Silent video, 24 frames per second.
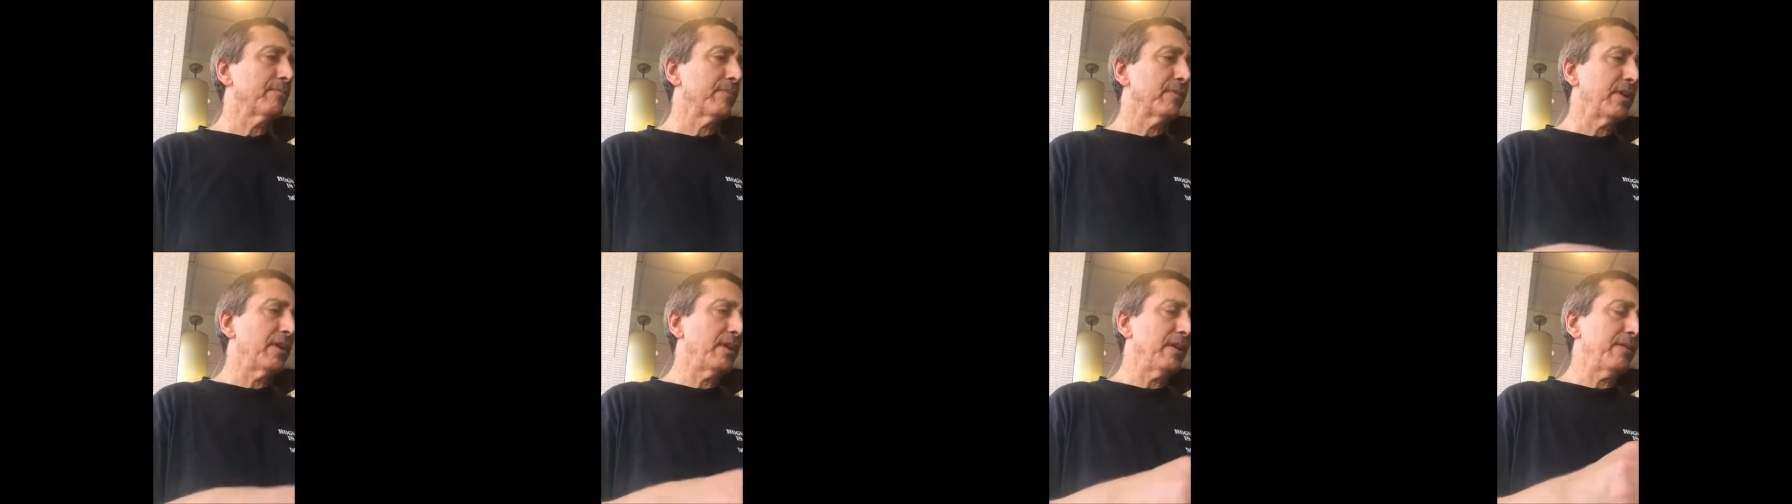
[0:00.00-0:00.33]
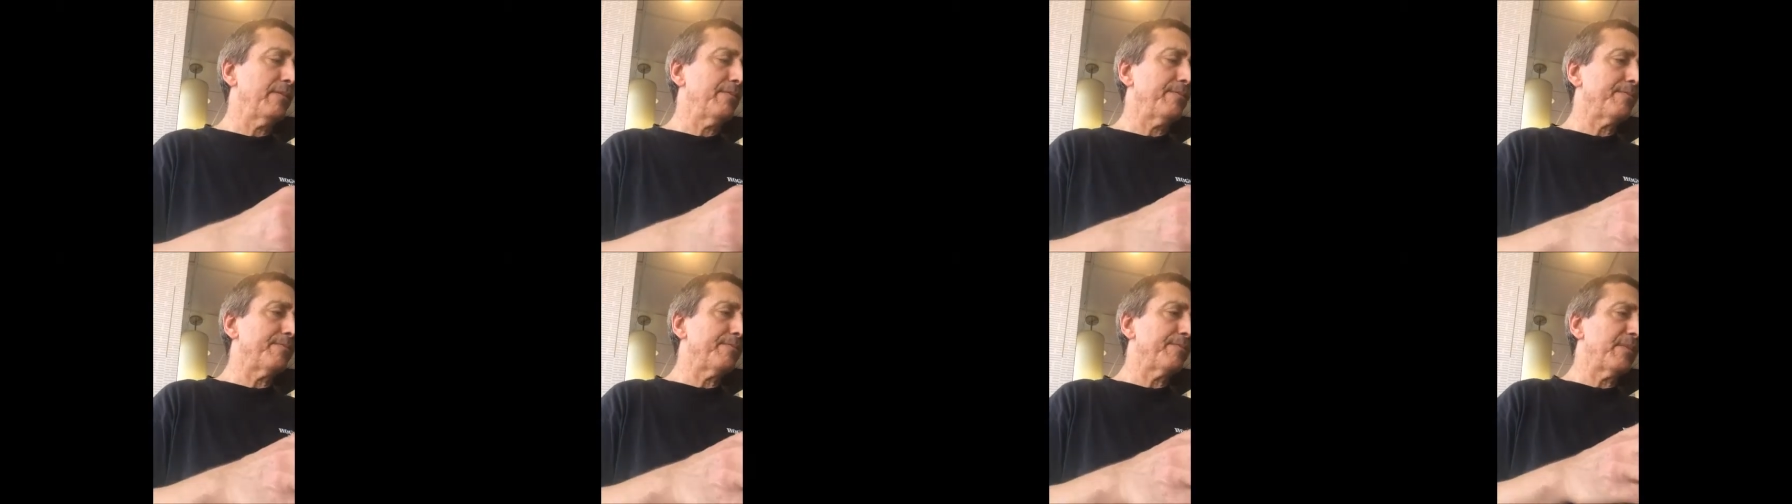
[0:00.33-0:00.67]
Yeah,
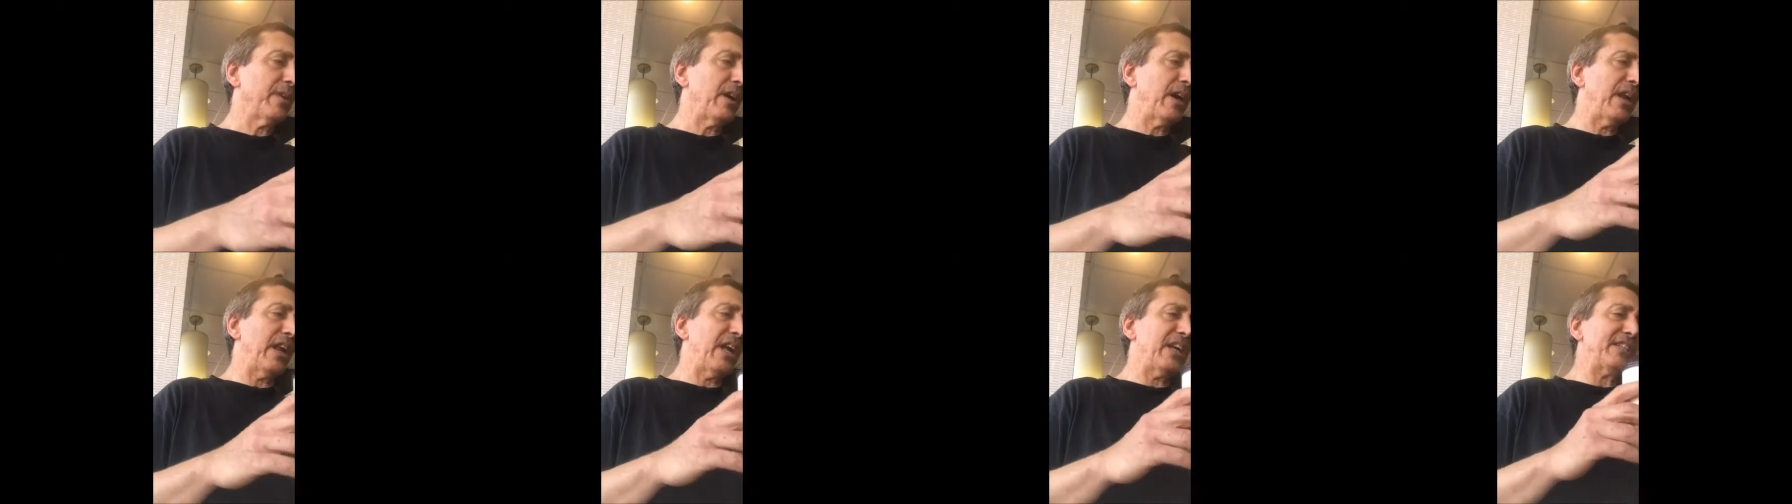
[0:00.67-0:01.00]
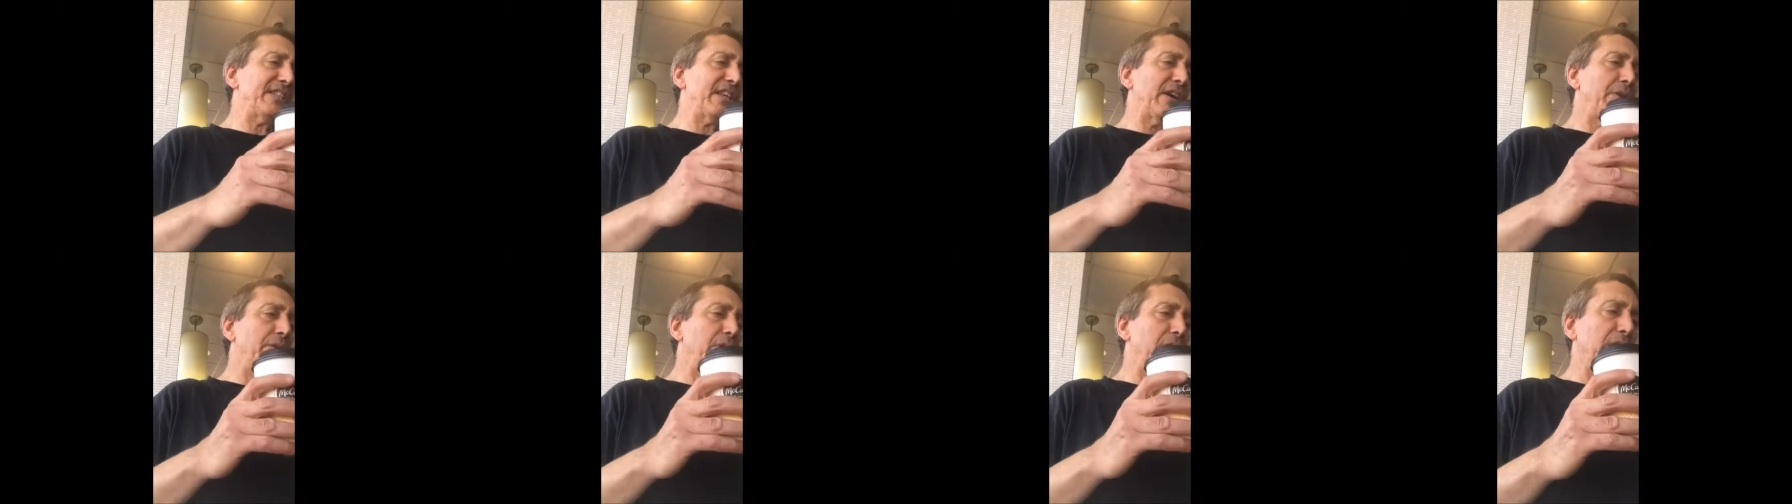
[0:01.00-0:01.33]
and that's
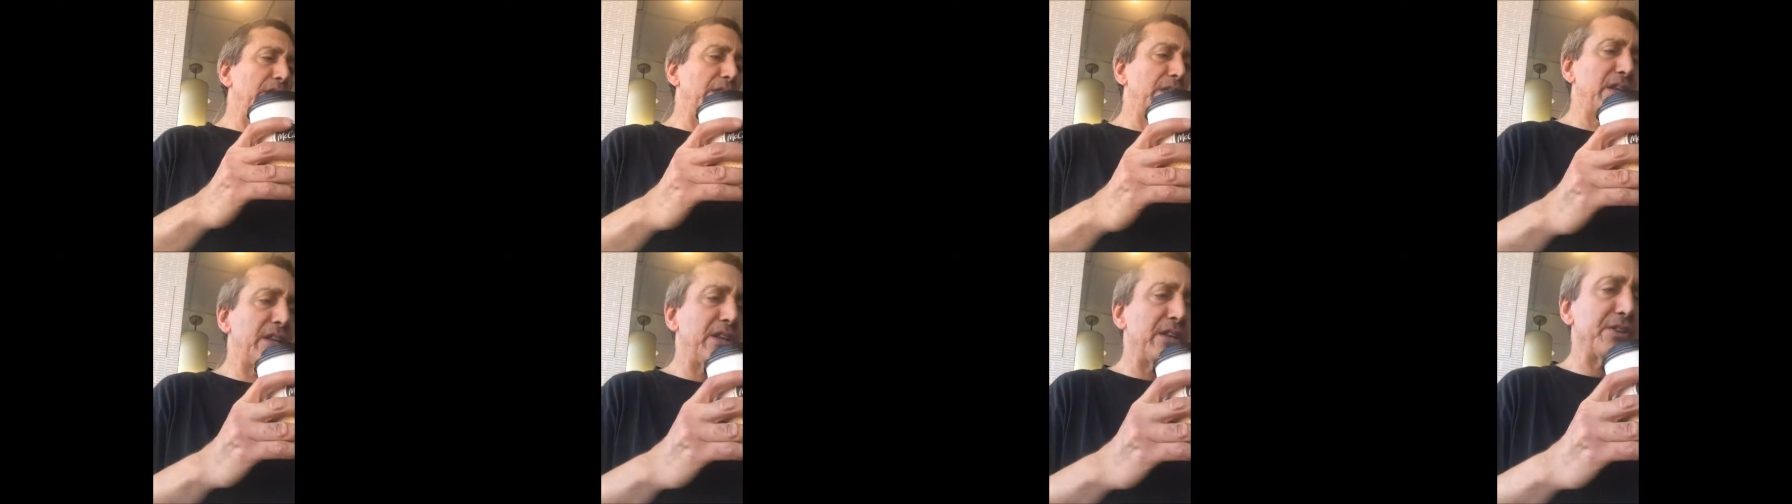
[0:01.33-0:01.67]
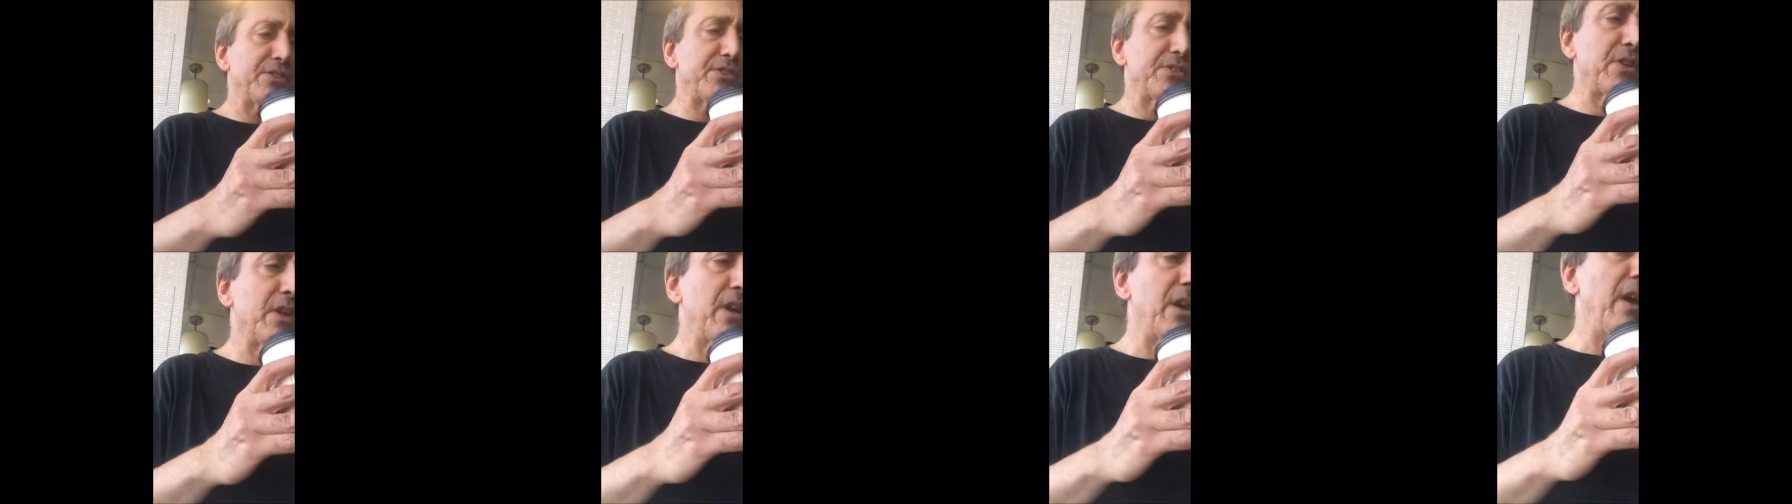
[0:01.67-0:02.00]
how Eileen
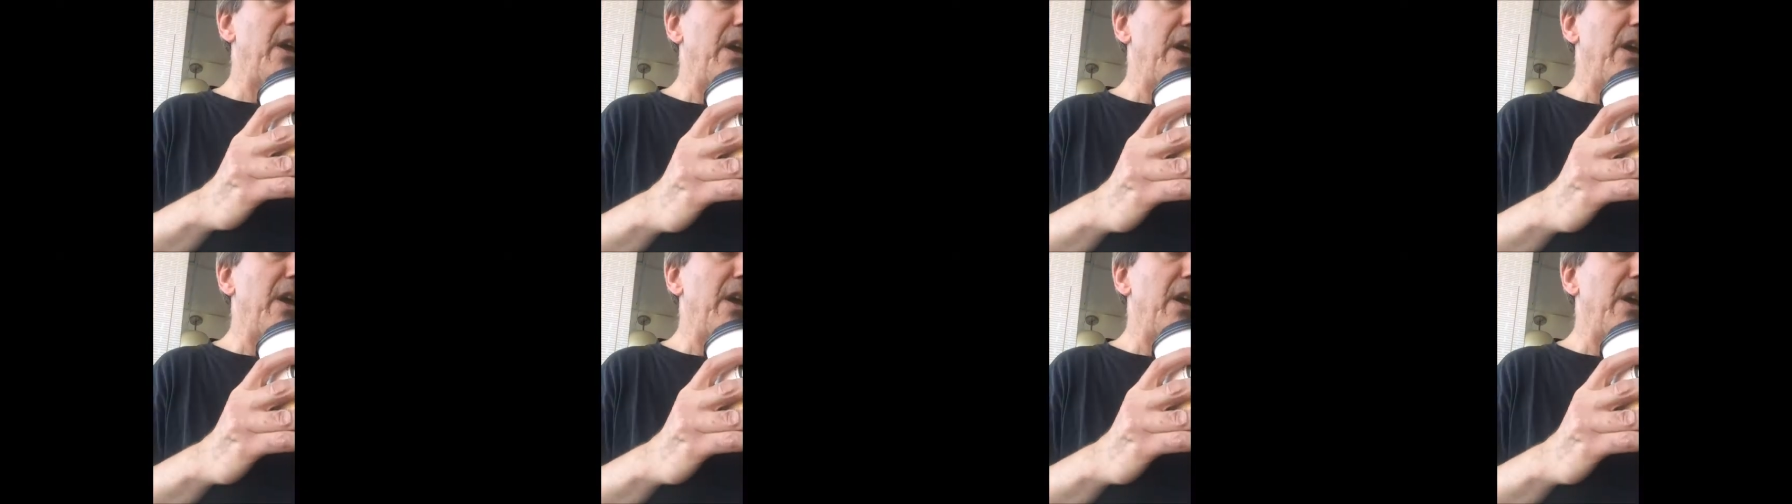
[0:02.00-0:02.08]
is.